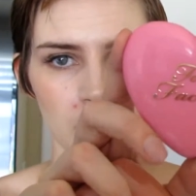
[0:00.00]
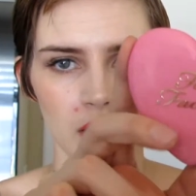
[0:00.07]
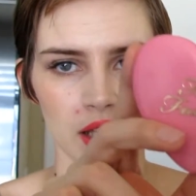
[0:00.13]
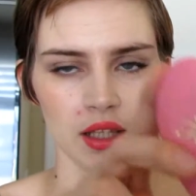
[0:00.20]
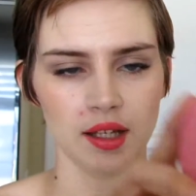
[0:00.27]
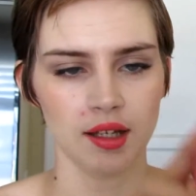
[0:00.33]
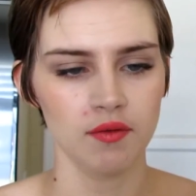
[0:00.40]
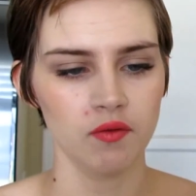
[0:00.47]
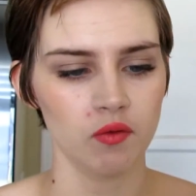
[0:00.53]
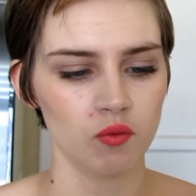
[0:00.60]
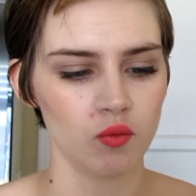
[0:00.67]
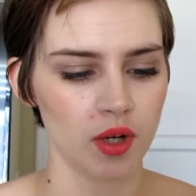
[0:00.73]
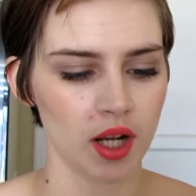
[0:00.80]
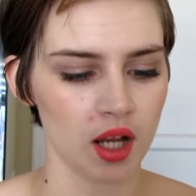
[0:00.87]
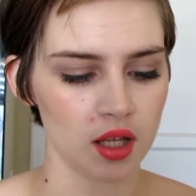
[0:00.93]
My Love.
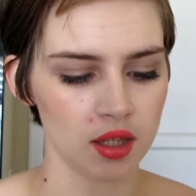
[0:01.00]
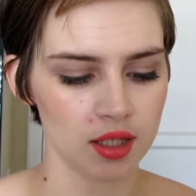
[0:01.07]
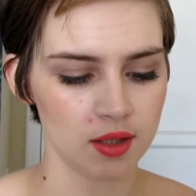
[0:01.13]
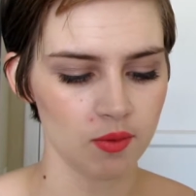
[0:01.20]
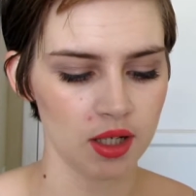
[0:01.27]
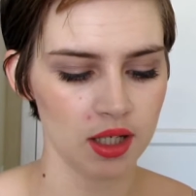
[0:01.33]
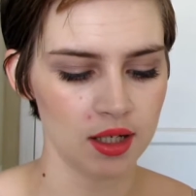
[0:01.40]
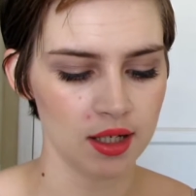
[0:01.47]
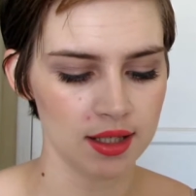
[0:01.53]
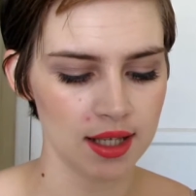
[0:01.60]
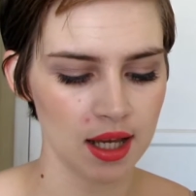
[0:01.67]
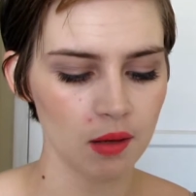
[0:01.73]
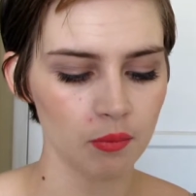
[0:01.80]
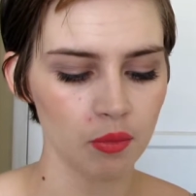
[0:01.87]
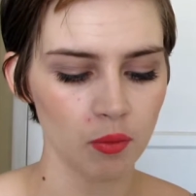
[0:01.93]
When I got this one in a
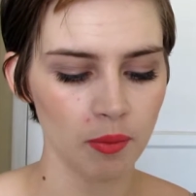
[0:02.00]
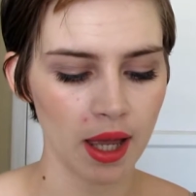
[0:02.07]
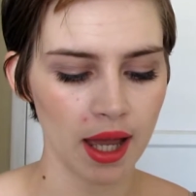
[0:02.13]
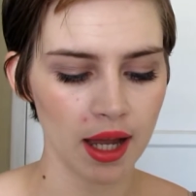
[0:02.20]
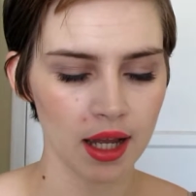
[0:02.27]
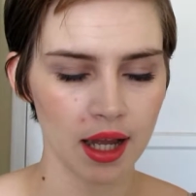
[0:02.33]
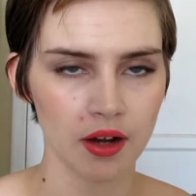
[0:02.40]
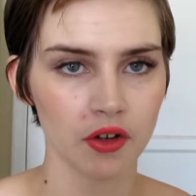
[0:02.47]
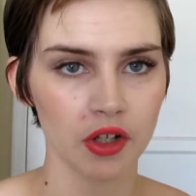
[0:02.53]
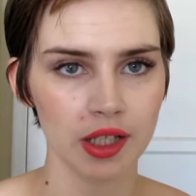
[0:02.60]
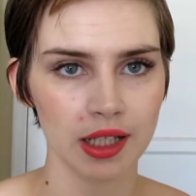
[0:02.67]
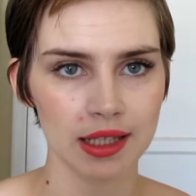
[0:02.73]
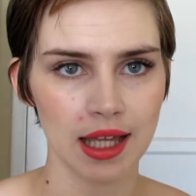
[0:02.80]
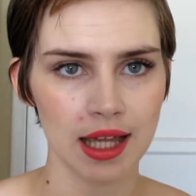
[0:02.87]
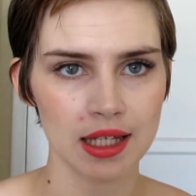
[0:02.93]
sample pack, I
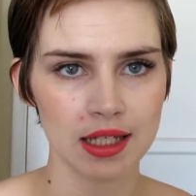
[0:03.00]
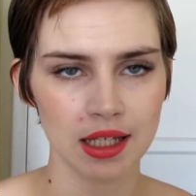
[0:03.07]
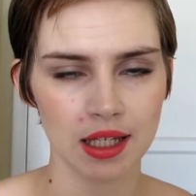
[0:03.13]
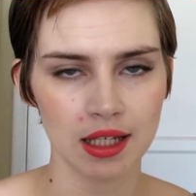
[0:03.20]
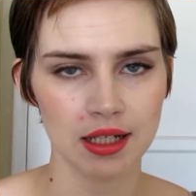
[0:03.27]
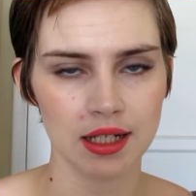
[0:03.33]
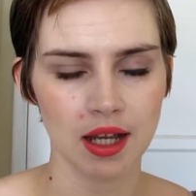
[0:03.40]
really liked it.